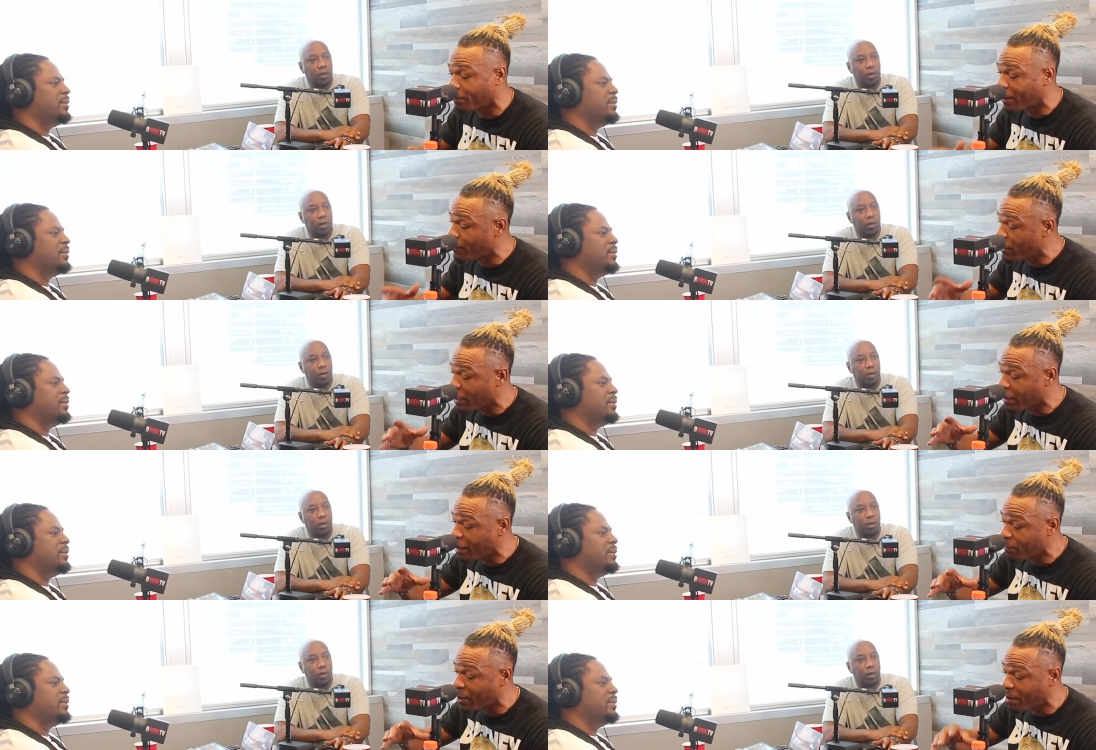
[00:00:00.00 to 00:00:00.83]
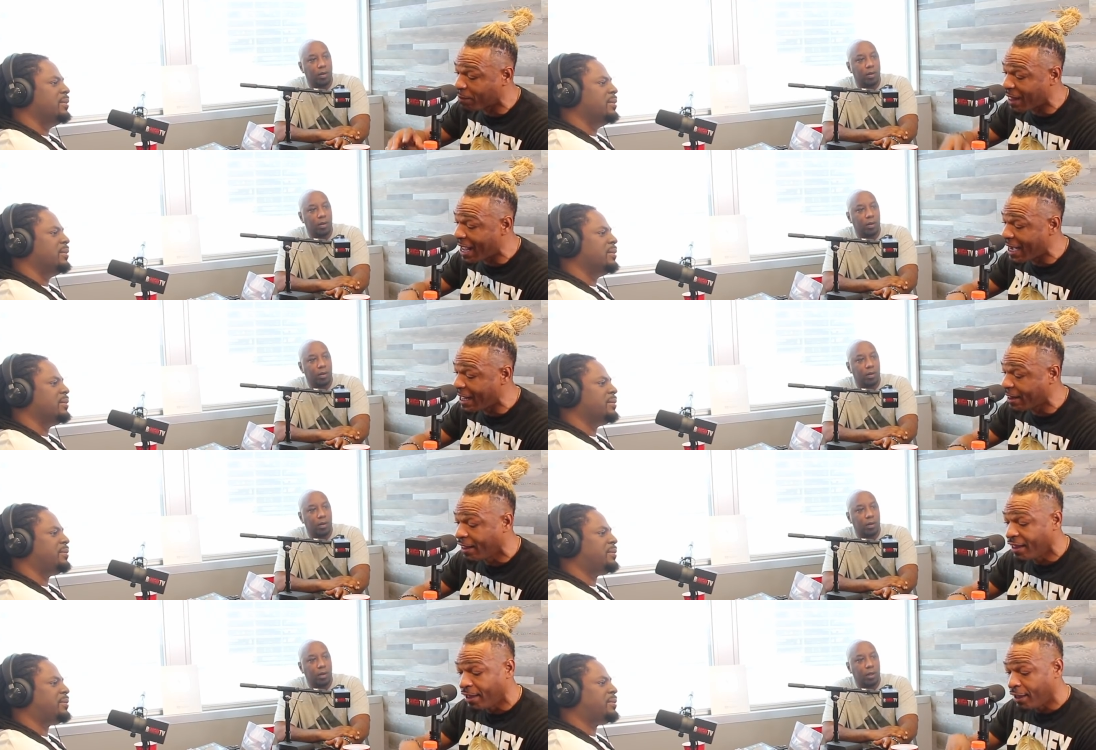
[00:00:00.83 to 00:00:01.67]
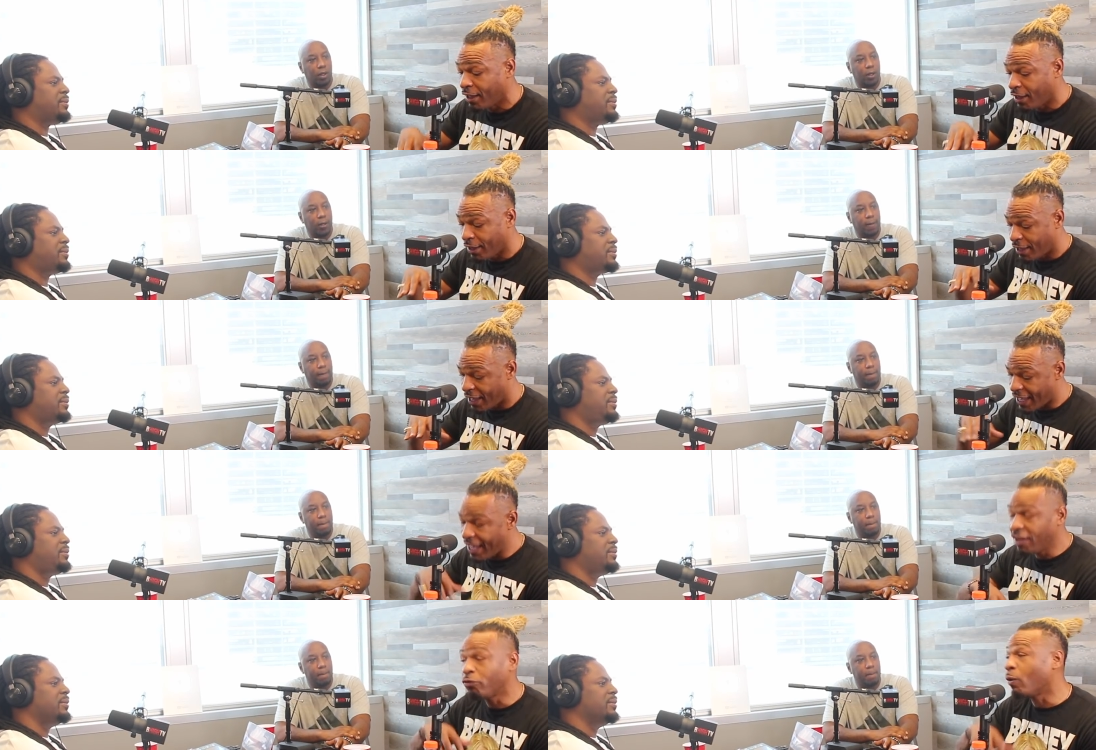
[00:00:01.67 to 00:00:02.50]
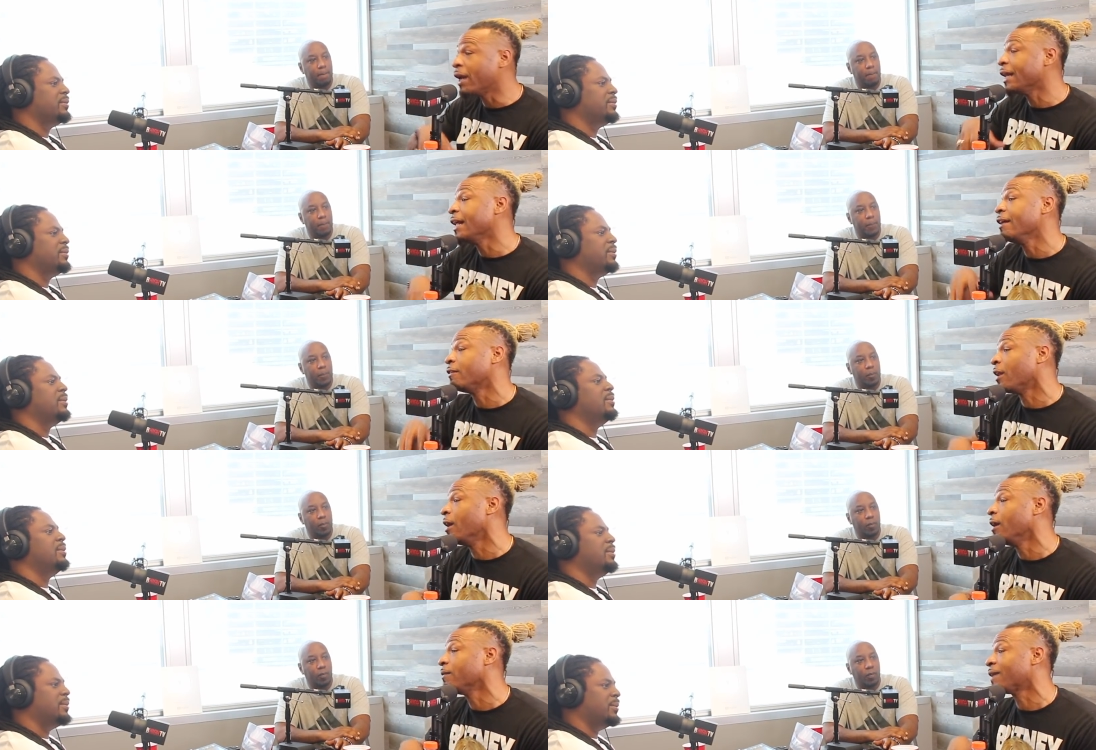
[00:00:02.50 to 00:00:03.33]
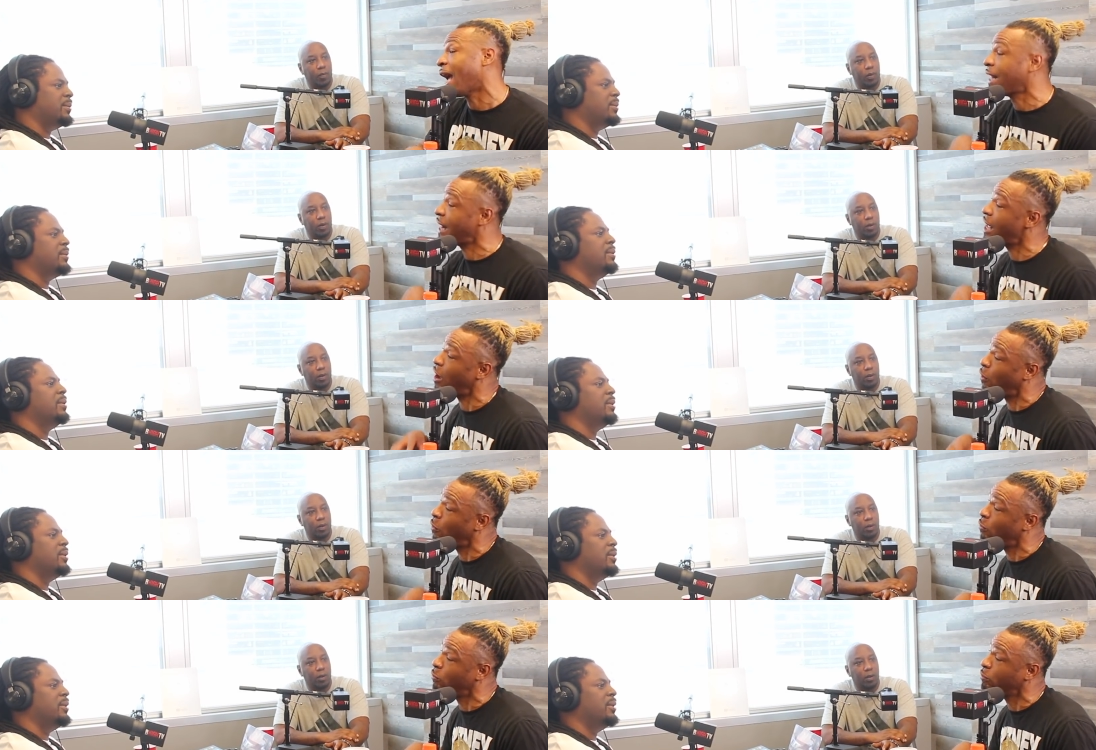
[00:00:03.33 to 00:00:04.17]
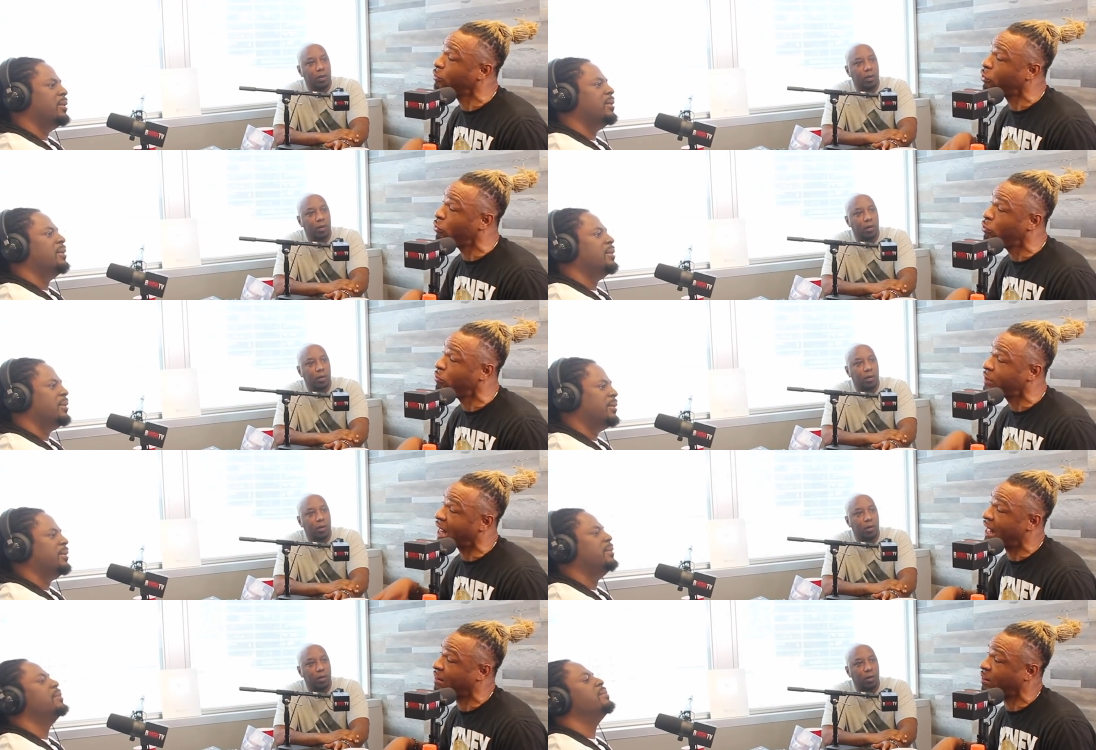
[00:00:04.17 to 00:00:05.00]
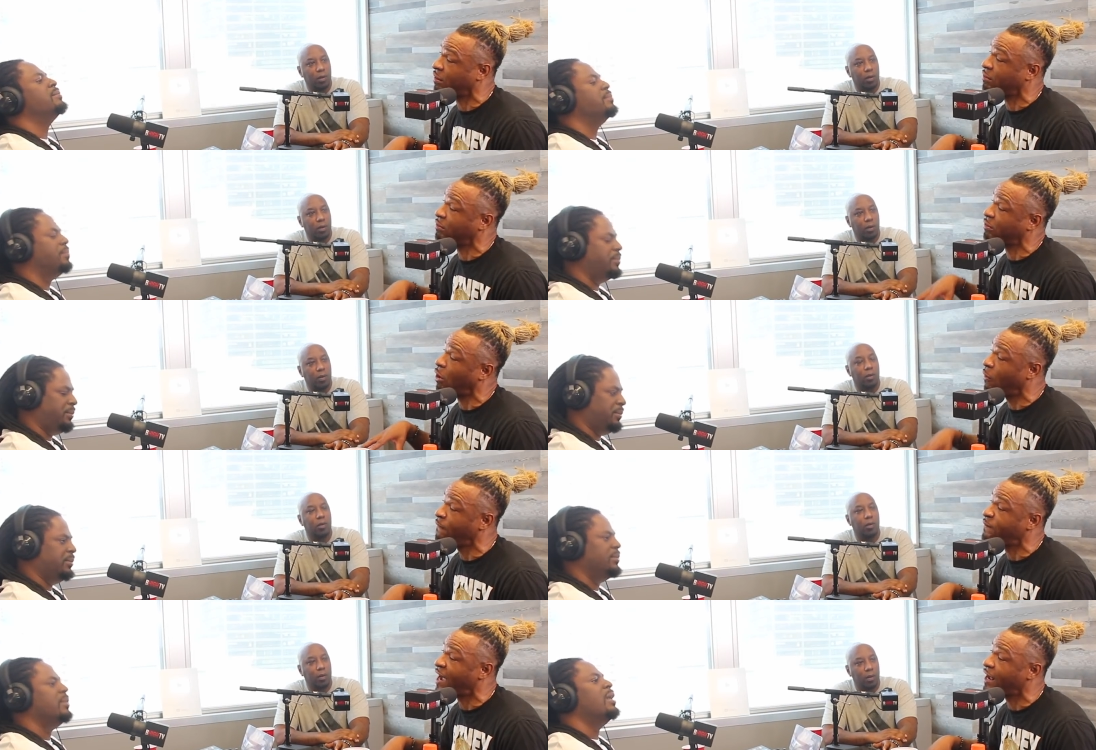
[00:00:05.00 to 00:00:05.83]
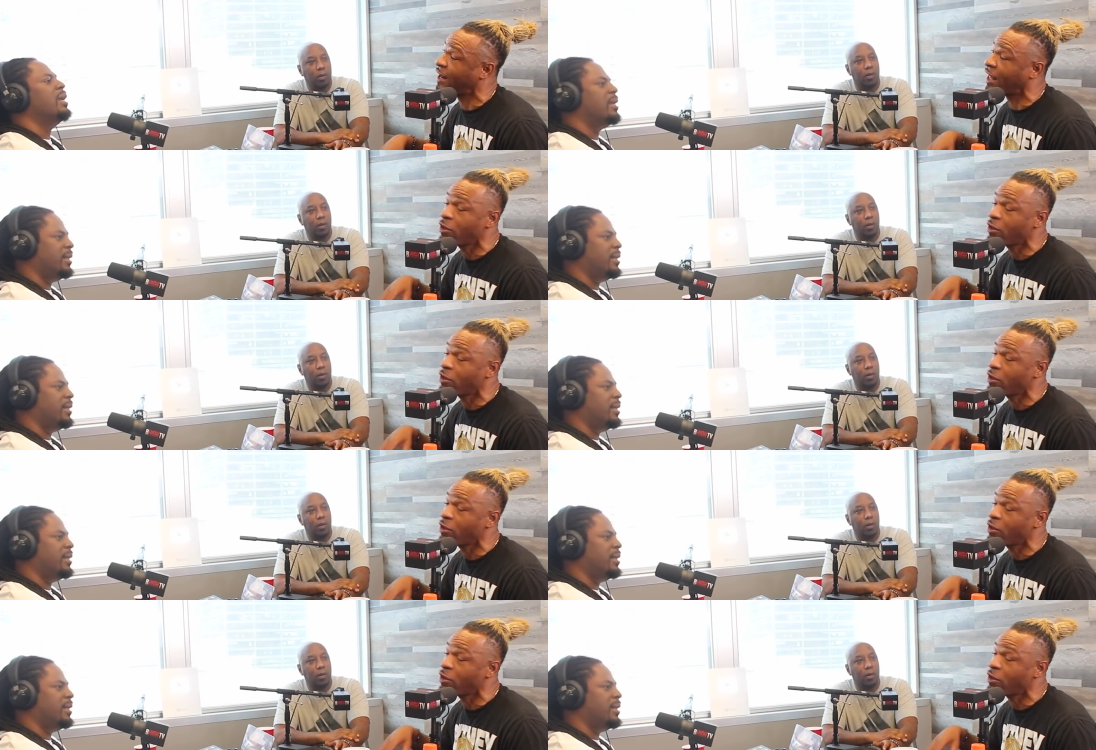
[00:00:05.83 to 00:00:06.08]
Speaker 1: But and what I'm saying is, each one of these clubs got their own dude that's on fire.